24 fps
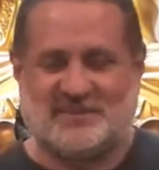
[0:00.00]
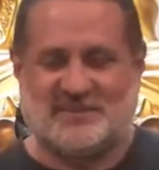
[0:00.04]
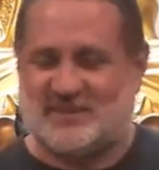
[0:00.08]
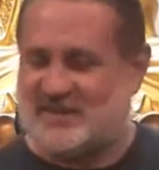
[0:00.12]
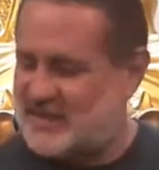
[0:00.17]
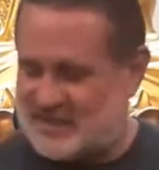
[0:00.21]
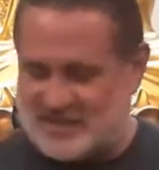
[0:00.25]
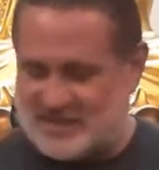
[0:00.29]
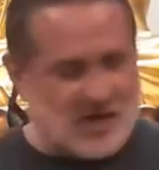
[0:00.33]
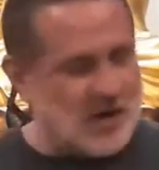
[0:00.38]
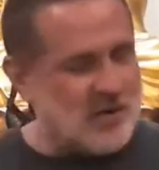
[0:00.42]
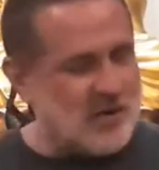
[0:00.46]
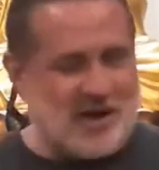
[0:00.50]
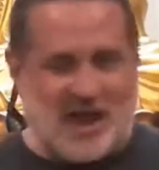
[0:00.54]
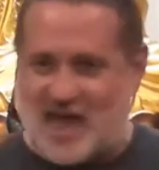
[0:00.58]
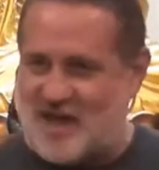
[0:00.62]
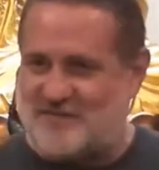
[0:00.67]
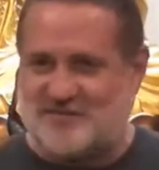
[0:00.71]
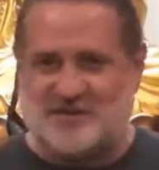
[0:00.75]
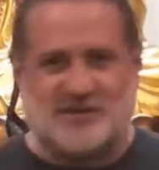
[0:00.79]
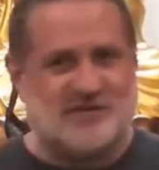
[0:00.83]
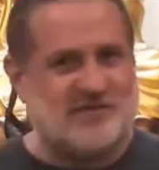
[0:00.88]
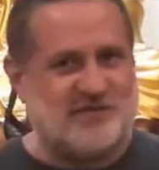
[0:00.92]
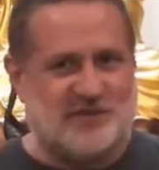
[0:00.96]
You don't
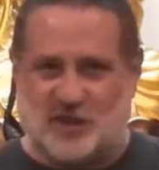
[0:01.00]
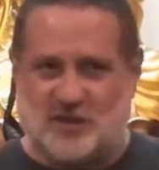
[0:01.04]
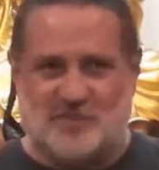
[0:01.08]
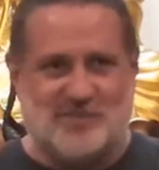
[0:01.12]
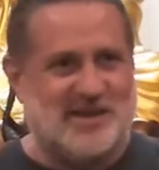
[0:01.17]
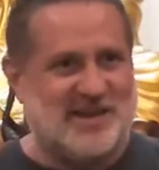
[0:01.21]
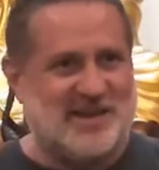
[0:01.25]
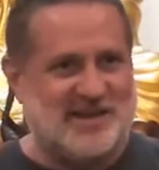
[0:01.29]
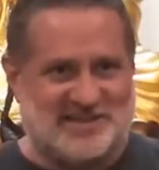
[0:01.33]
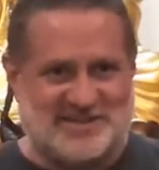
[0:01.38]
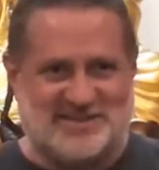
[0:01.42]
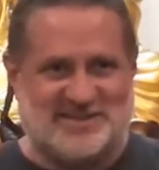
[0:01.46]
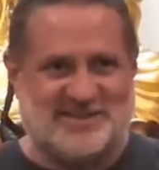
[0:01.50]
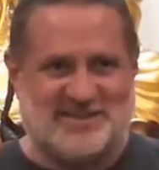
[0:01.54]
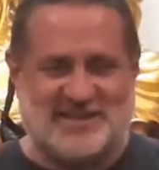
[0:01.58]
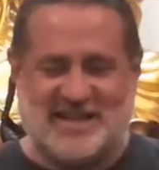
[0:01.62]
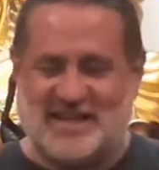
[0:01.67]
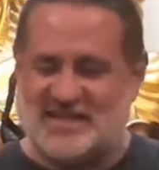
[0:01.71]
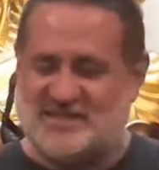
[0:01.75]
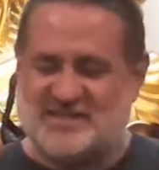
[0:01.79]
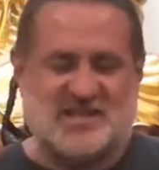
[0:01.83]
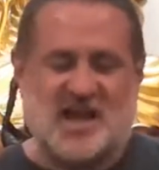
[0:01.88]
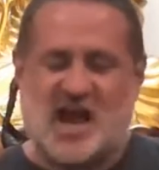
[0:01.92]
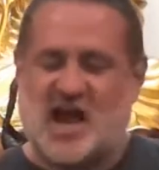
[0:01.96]
have to film it.
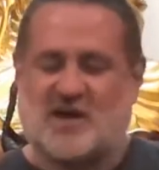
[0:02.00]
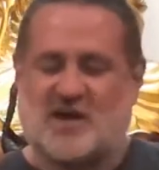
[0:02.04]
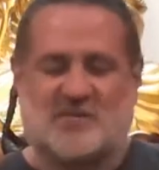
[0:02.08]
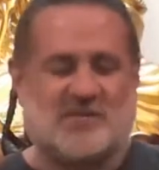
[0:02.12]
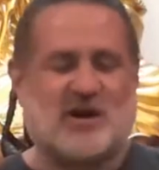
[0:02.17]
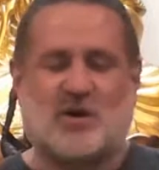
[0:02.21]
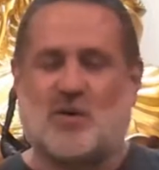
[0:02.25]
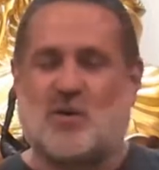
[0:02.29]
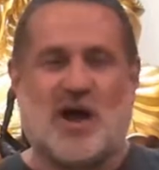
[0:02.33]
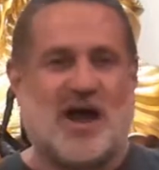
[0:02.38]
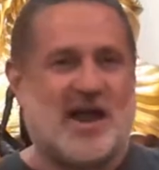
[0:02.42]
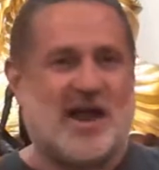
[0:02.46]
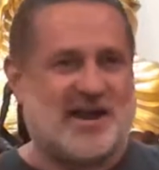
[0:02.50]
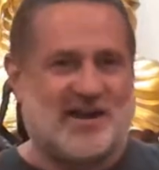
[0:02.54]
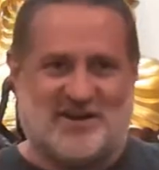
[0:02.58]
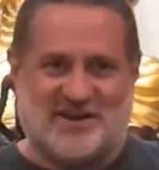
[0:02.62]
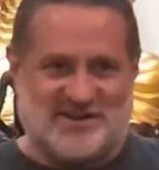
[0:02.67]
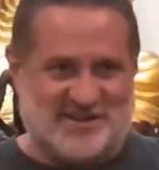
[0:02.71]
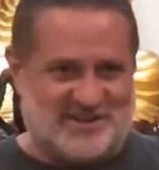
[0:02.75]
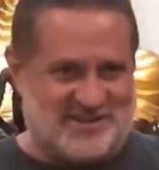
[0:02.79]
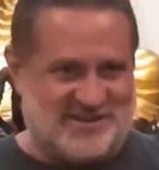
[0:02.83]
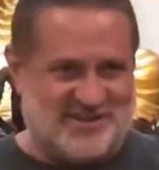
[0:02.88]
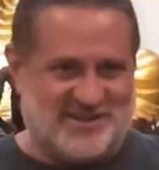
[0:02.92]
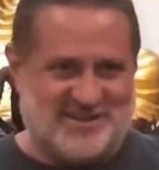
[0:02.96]
It's not required.
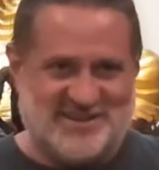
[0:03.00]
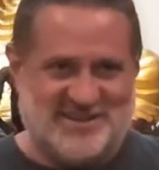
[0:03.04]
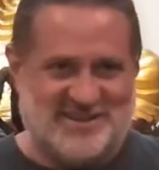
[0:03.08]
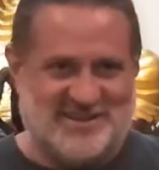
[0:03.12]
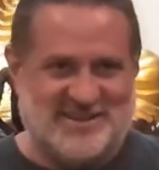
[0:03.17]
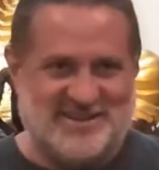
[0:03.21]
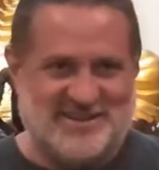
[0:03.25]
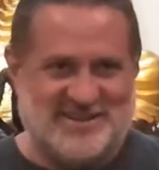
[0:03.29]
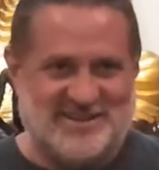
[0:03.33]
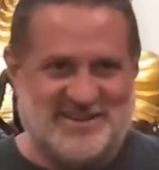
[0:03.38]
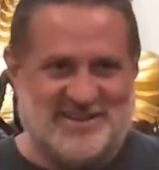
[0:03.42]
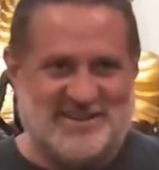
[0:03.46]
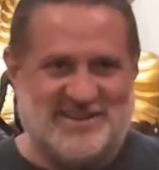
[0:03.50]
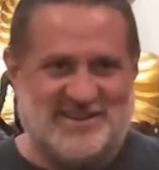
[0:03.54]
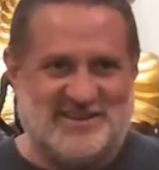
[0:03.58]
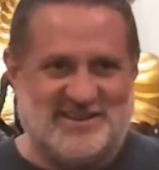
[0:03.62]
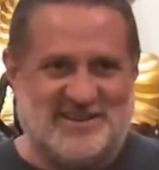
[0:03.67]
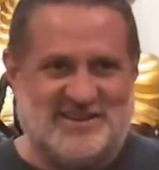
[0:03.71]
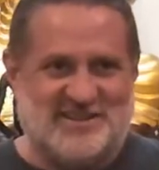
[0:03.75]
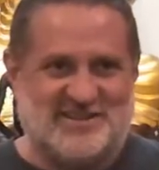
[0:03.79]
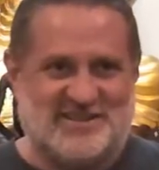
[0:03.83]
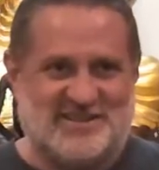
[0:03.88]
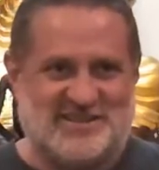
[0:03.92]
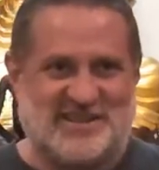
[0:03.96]

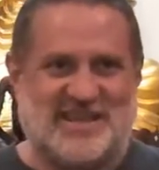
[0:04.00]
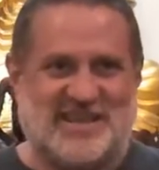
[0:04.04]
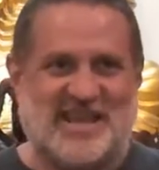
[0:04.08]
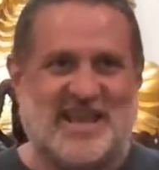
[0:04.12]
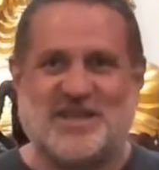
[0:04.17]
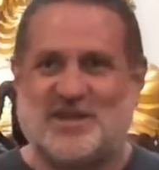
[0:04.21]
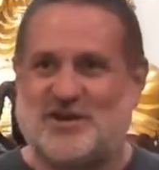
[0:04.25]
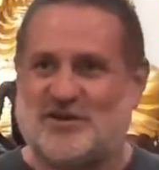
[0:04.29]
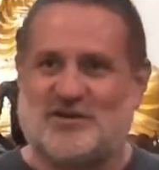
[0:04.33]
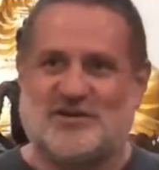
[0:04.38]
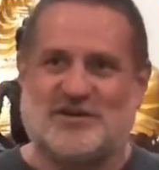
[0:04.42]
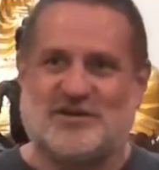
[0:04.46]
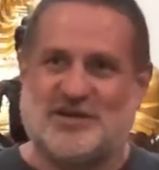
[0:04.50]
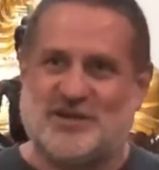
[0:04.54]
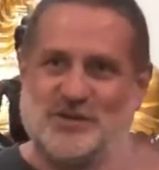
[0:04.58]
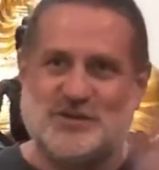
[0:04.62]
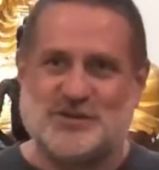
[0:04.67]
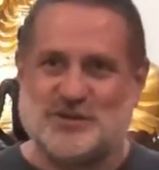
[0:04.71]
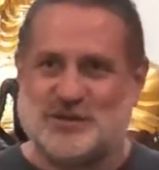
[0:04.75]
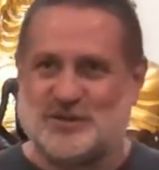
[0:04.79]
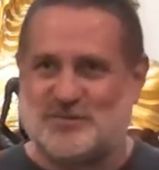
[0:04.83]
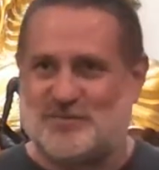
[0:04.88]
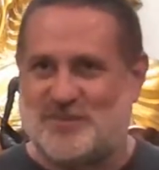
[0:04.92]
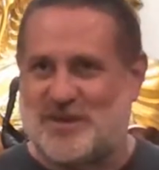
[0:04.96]
to get your
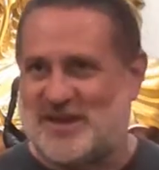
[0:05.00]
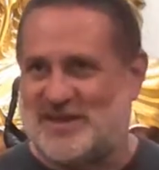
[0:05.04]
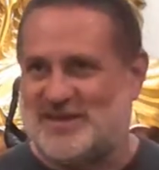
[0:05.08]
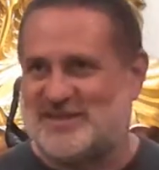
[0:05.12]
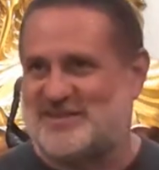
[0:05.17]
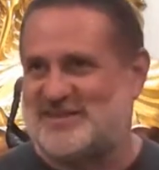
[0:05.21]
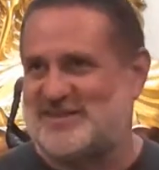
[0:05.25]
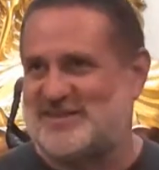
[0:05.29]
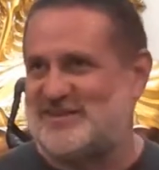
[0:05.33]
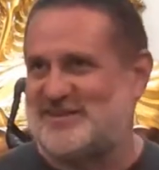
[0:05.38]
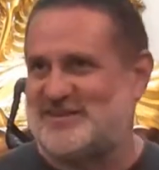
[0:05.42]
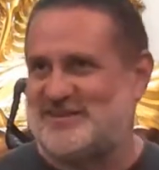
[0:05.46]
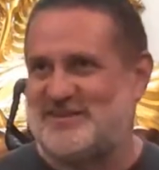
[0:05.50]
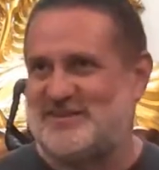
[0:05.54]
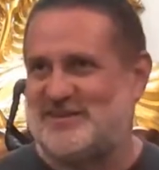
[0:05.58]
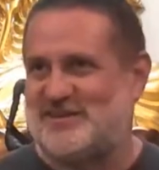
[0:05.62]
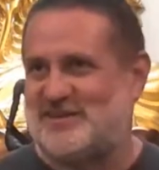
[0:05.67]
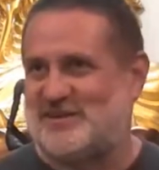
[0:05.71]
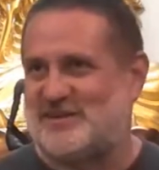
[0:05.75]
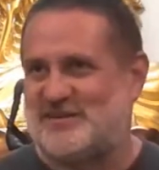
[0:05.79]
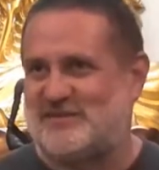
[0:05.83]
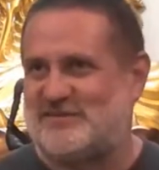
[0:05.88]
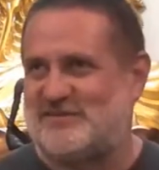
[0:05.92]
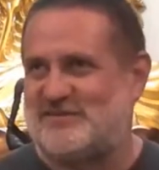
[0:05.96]
user base or
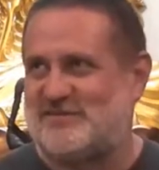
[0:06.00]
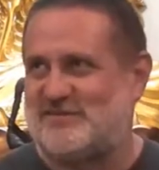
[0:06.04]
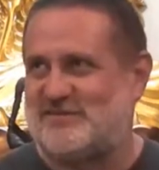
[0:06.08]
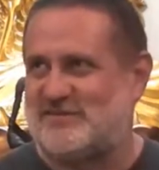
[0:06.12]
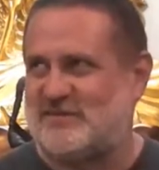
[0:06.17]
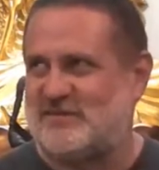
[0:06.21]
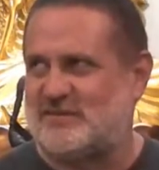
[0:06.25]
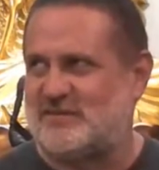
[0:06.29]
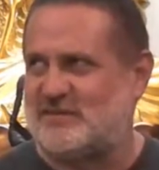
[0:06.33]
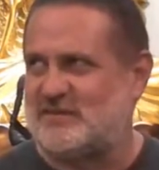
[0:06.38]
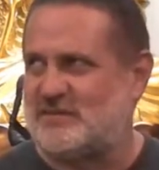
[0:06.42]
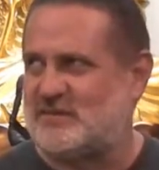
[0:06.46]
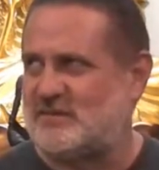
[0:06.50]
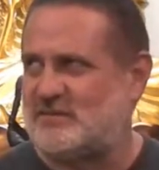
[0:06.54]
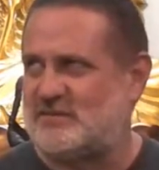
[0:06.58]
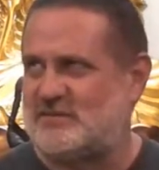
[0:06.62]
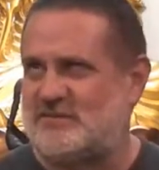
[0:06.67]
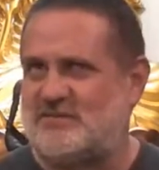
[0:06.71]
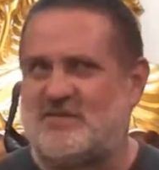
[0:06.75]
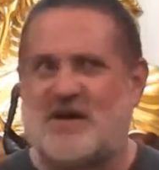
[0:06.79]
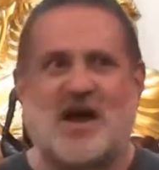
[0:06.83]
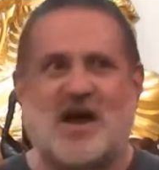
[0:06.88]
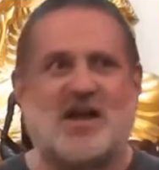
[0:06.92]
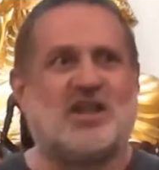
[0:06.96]
your
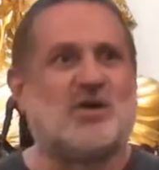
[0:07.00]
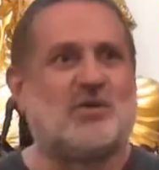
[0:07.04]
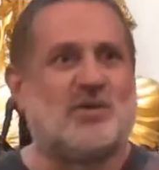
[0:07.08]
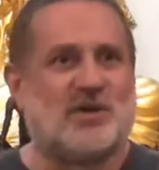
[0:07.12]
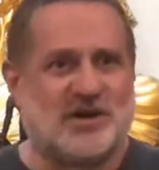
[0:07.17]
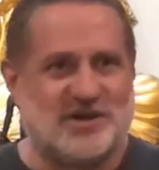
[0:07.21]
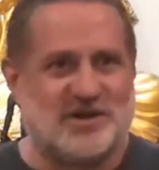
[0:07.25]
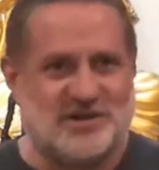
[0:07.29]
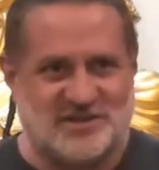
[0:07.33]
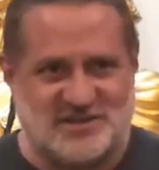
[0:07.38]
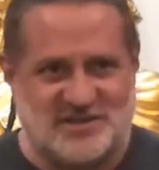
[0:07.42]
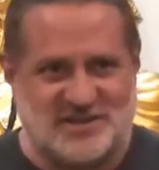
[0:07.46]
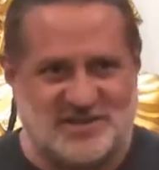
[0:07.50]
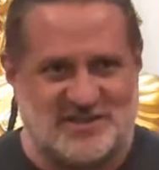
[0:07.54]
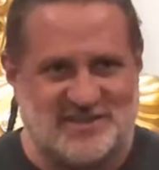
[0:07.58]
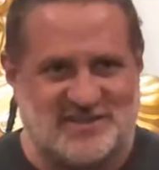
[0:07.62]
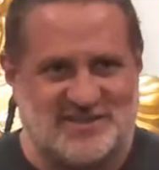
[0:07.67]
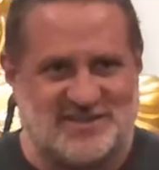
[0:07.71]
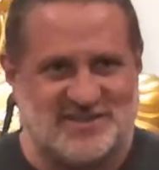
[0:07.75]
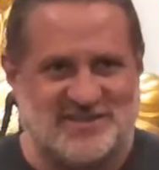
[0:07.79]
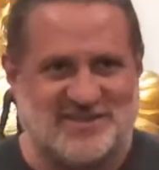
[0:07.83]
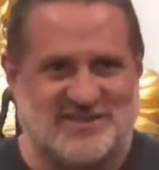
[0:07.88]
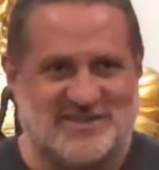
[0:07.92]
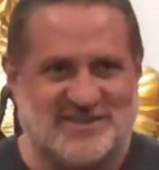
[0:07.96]
followers,
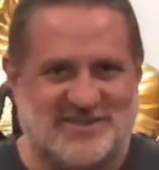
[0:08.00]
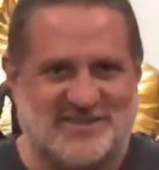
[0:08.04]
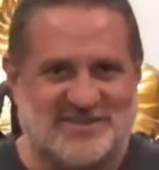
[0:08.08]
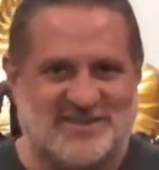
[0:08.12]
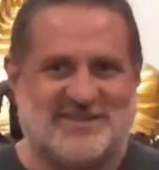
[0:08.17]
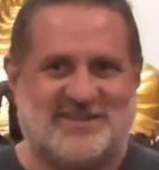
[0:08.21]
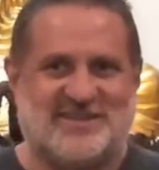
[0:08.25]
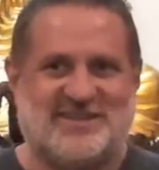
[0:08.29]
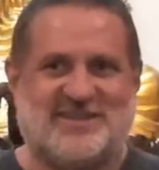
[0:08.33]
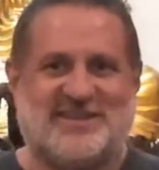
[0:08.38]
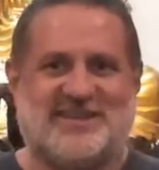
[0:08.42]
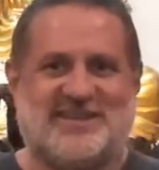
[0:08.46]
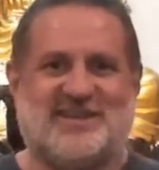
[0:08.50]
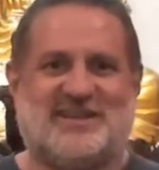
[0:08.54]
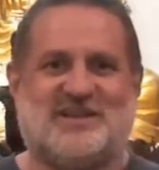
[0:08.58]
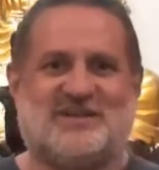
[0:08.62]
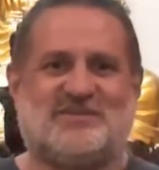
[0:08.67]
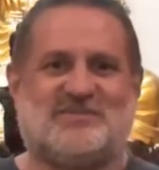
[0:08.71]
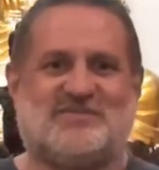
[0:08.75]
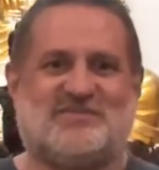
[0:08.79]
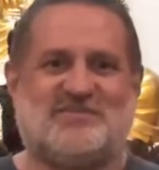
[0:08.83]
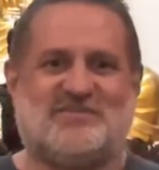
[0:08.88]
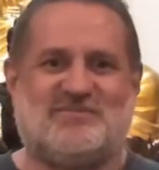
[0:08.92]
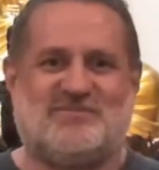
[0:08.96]

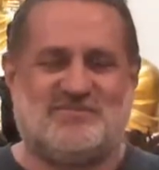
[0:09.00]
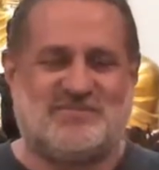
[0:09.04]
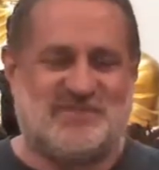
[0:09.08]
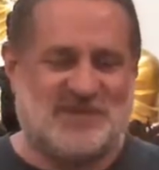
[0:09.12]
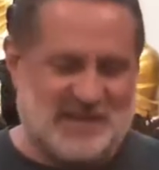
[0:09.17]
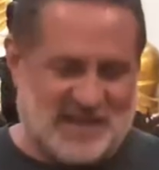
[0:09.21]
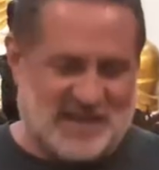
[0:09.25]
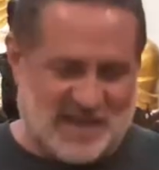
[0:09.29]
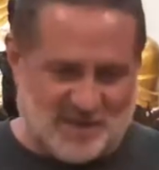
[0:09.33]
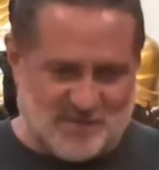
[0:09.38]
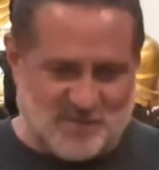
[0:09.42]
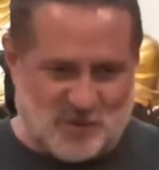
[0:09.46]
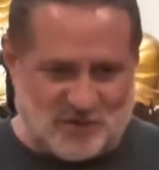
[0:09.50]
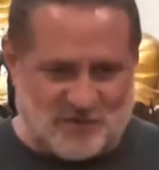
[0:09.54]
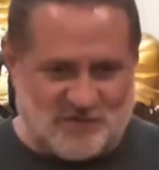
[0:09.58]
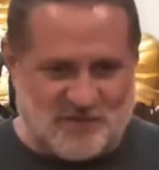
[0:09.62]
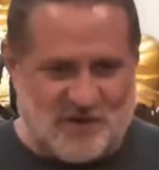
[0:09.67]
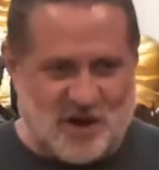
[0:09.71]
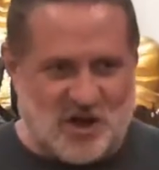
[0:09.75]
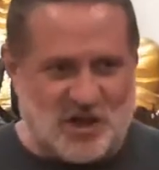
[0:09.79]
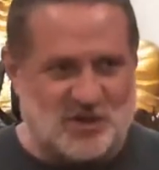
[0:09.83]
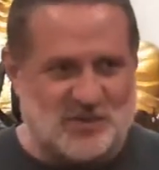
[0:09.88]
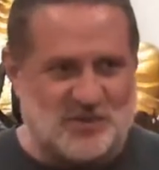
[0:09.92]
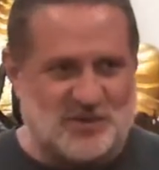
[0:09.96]
to get more
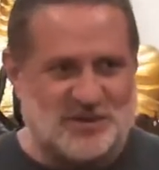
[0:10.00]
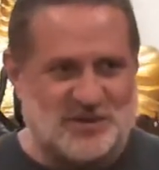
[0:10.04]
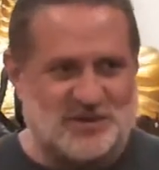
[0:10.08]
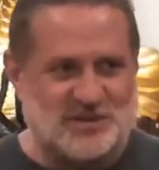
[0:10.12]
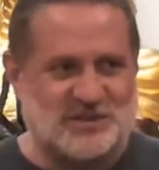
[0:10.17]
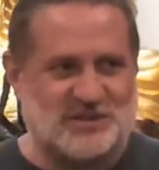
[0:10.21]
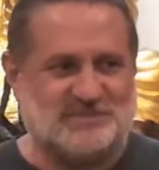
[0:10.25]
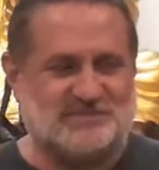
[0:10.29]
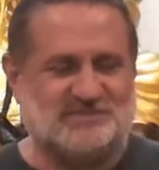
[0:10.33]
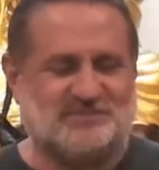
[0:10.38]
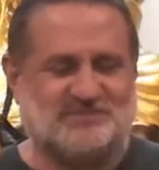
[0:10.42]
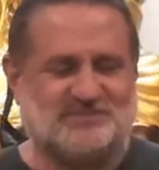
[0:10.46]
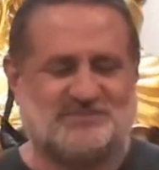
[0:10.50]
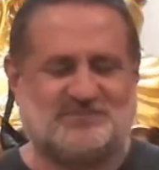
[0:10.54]
followers,